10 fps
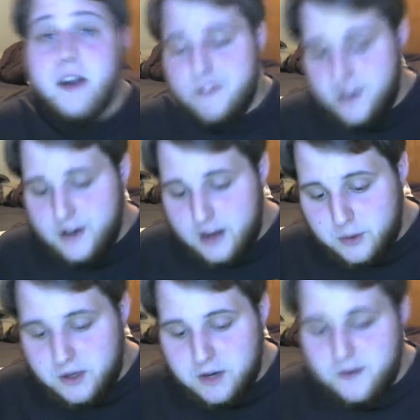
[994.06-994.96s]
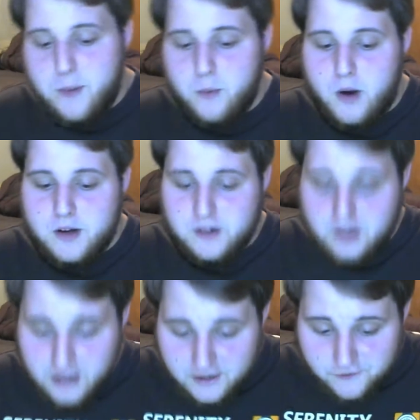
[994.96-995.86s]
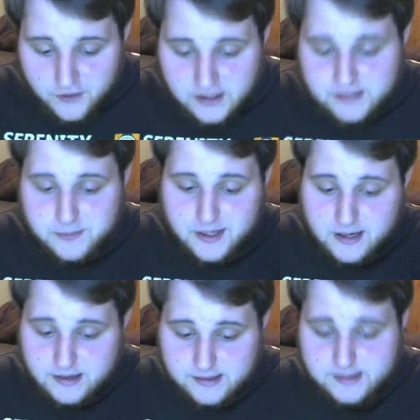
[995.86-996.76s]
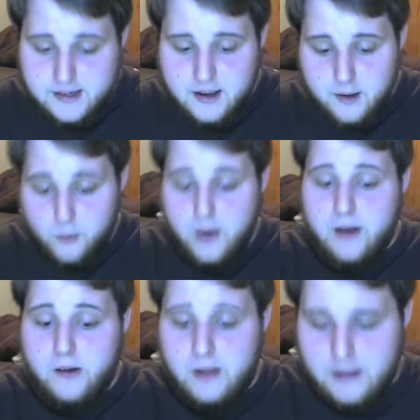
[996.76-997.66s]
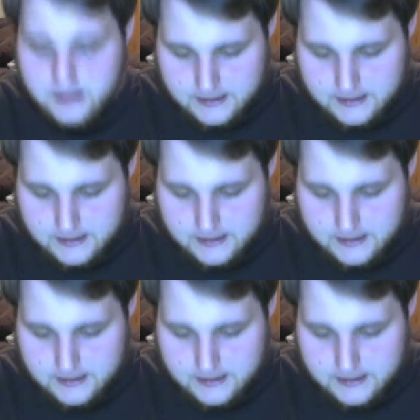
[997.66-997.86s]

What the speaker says: Then I will give up and watch it on Netflix because, well,